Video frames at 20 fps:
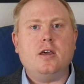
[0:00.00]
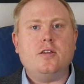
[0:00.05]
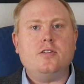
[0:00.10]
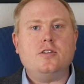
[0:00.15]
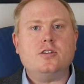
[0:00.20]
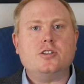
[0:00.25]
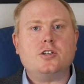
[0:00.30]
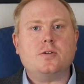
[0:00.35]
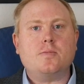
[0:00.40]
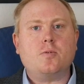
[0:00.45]

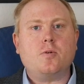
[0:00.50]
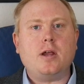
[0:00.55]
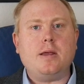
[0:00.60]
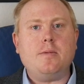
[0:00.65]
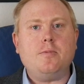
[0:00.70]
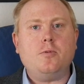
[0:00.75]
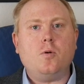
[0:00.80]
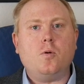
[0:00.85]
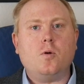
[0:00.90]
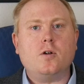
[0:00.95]
the
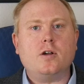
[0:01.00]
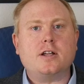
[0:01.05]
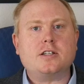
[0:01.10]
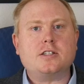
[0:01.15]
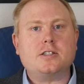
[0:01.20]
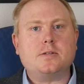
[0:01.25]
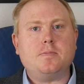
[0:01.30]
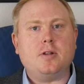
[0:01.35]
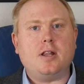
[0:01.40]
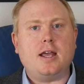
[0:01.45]
Supreme Court
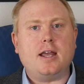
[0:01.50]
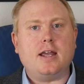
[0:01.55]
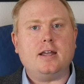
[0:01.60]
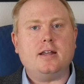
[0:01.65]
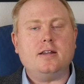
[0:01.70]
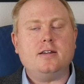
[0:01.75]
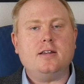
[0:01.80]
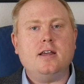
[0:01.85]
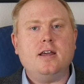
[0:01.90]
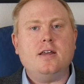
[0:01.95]

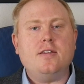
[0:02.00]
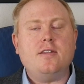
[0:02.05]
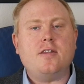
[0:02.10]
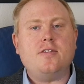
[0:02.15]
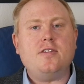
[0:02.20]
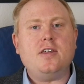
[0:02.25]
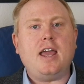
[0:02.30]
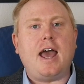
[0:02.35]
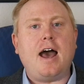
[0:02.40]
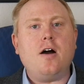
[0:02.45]
explained
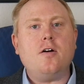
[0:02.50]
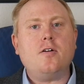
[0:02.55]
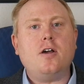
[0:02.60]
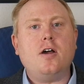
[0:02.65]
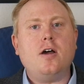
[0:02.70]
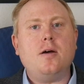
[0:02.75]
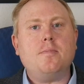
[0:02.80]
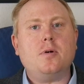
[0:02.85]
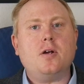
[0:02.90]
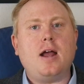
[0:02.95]
that the
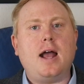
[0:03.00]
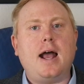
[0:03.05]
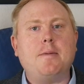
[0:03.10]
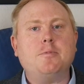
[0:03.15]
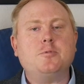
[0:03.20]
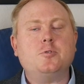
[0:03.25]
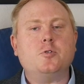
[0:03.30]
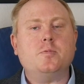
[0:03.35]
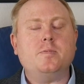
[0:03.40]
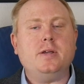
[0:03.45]
outcome
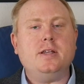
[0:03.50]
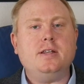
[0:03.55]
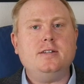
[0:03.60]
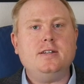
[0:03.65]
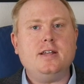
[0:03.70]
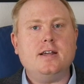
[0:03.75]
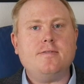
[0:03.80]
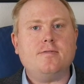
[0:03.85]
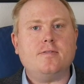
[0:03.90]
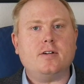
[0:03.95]
perhaps would be
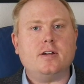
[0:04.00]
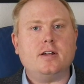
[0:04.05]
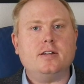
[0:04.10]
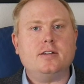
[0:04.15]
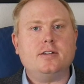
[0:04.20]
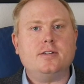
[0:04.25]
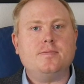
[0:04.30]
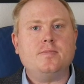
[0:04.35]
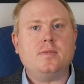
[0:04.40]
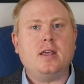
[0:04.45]

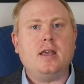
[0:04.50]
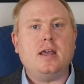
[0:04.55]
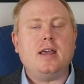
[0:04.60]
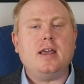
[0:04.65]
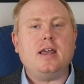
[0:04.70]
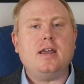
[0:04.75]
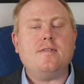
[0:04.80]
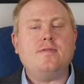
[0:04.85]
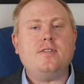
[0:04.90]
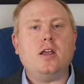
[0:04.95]
different
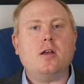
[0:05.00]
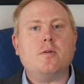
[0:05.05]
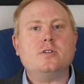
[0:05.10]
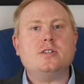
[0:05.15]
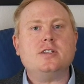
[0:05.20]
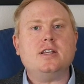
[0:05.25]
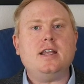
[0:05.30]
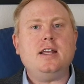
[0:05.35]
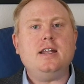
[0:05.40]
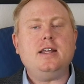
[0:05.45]
if there
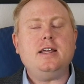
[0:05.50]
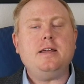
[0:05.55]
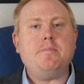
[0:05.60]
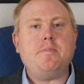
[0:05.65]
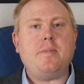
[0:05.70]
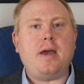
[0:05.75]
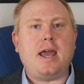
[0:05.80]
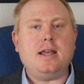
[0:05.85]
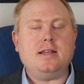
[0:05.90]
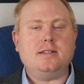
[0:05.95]
was any
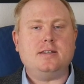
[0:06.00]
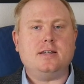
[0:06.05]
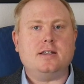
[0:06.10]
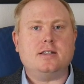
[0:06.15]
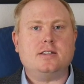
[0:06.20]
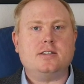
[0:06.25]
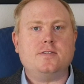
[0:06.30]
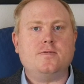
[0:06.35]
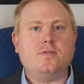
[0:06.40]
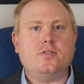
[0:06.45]

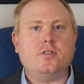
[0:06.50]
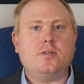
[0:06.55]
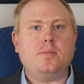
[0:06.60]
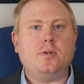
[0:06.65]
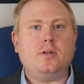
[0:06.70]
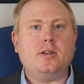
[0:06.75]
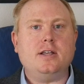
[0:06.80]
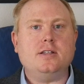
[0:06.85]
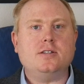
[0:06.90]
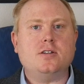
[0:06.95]
basis for the
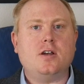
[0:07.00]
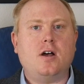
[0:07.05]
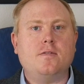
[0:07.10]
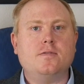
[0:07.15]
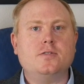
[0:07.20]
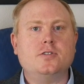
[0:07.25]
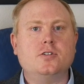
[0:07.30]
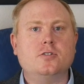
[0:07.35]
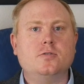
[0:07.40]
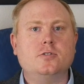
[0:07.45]
police
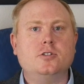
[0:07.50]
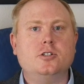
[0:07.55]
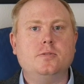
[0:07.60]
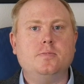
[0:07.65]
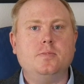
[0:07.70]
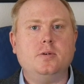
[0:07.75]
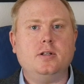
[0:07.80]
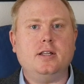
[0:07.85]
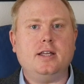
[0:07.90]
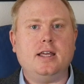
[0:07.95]
officer to
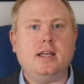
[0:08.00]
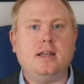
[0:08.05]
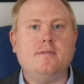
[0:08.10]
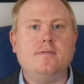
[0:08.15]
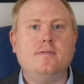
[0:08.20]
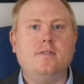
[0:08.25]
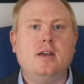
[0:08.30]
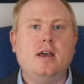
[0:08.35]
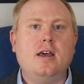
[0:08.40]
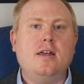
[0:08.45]

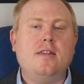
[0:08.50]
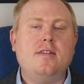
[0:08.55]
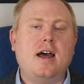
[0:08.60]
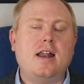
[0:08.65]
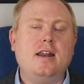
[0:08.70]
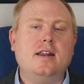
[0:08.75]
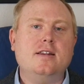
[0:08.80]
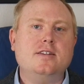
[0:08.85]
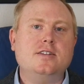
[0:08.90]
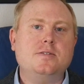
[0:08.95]
believe
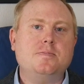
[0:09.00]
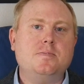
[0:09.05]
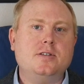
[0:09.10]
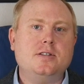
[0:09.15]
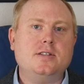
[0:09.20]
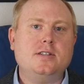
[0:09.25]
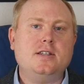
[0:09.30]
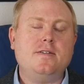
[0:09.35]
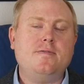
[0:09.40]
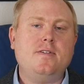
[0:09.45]
that a
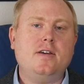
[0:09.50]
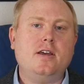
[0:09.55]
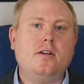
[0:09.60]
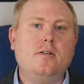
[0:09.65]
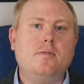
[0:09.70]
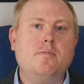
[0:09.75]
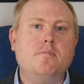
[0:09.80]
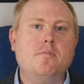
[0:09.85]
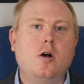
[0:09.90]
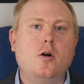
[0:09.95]

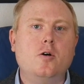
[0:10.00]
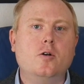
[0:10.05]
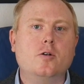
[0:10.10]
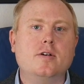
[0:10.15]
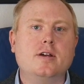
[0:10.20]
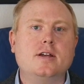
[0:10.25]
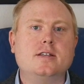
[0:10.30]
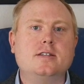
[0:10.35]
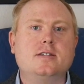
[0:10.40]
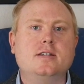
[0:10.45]
specific
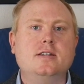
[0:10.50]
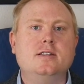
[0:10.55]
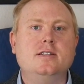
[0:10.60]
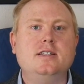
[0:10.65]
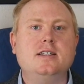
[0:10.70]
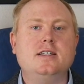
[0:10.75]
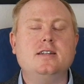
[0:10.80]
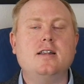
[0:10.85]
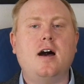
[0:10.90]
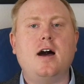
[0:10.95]
motorist
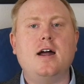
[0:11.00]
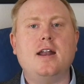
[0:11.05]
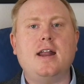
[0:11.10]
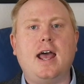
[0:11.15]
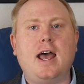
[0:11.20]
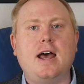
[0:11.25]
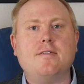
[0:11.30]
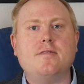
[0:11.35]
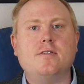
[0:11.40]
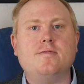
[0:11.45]
did not
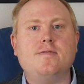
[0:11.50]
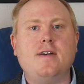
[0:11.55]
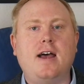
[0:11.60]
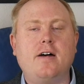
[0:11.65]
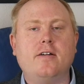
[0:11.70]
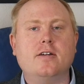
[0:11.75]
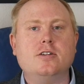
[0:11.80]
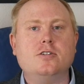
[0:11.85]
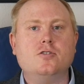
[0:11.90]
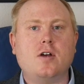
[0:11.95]
have a
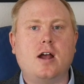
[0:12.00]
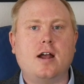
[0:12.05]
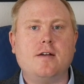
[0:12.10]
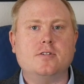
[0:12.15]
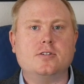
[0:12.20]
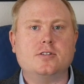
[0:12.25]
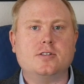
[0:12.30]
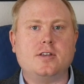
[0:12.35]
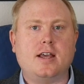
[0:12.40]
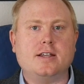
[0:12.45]
valid
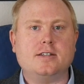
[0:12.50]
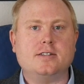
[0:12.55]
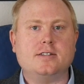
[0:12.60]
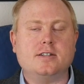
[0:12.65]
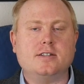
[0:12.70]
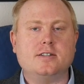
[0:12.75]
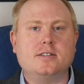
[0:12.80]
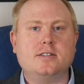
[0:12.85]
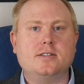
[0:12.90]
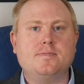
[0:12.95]
driver's
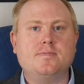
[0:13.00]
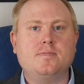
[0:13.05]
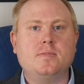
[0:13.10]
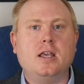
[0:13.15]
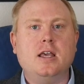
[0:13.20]
license.